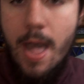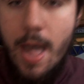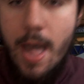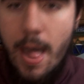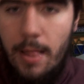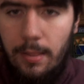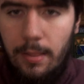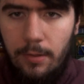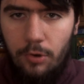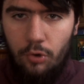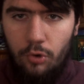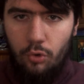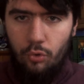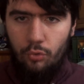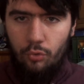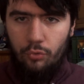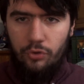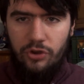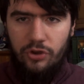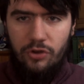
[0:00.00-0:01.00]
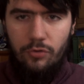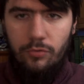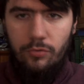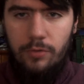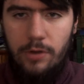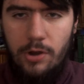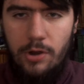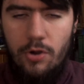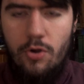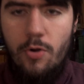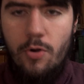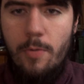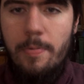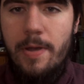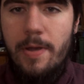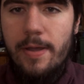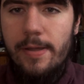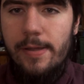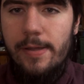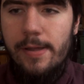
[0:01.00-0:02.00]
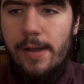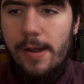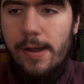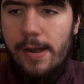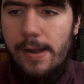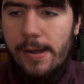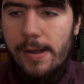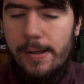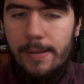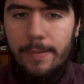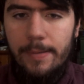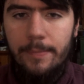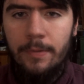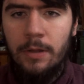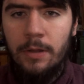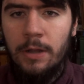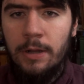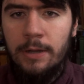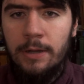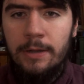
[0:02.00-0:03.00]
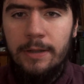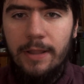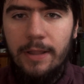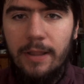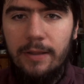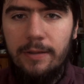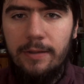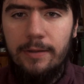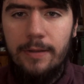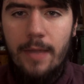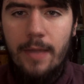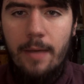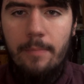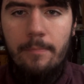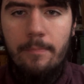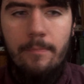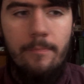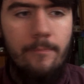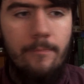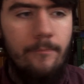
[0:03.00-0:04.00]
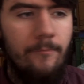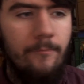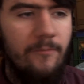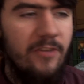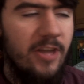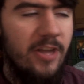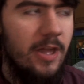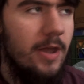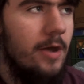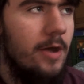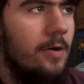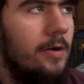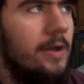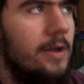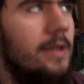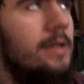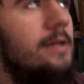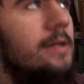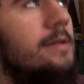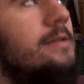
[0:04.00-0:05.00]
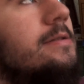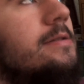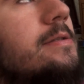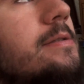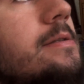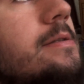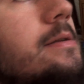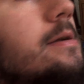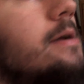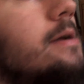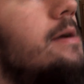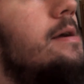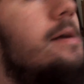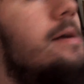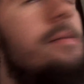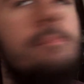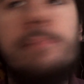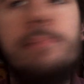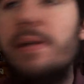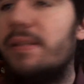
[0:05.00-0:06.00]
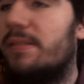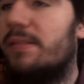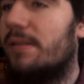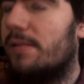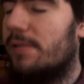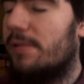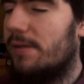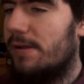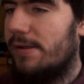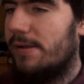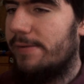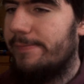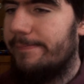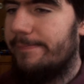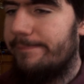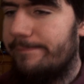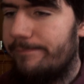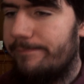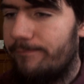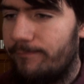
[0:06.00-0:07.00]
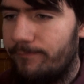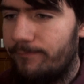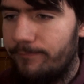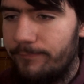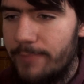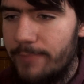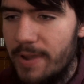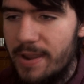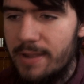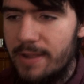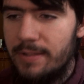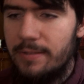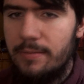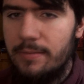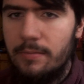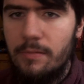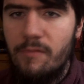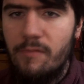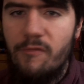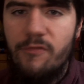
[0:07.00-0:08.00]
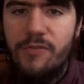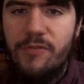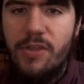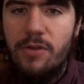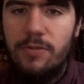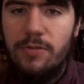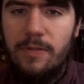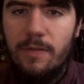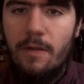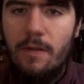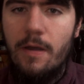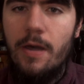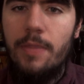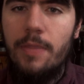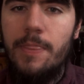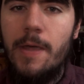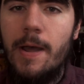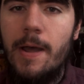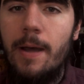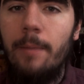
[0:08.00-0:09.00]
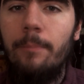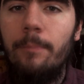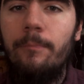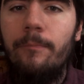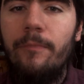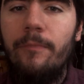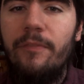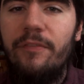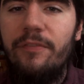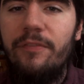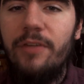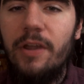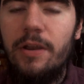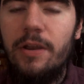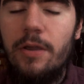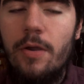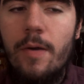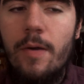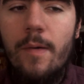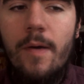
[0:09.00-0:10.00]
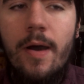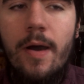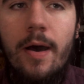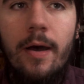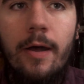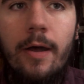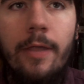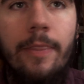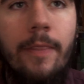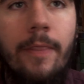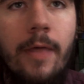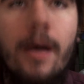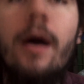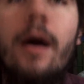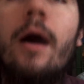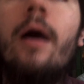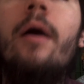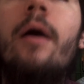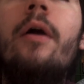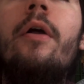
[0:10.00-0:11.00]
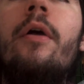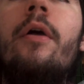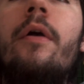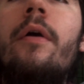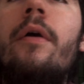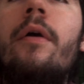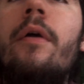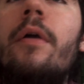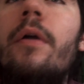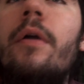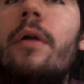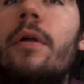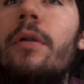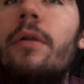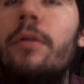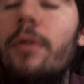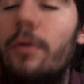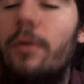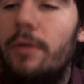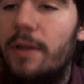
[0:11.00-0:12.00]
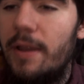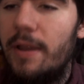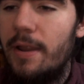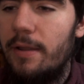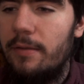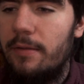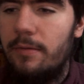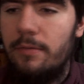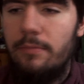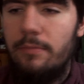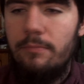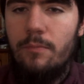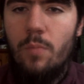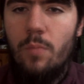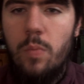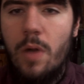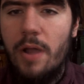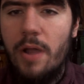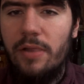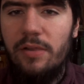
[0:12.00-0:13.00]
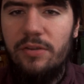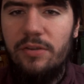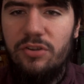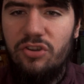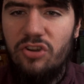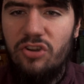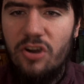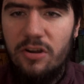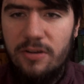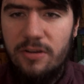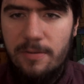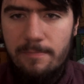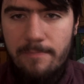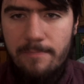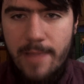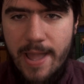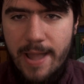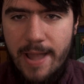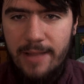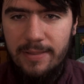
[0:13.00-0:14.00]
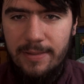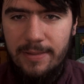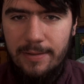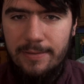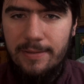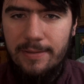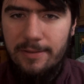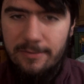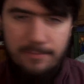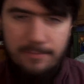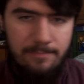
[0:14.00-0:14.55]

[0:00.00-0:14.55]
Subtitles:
Hello YouTube. This video is basically it. If you saw the video on the Yotech wireless charging pad, this is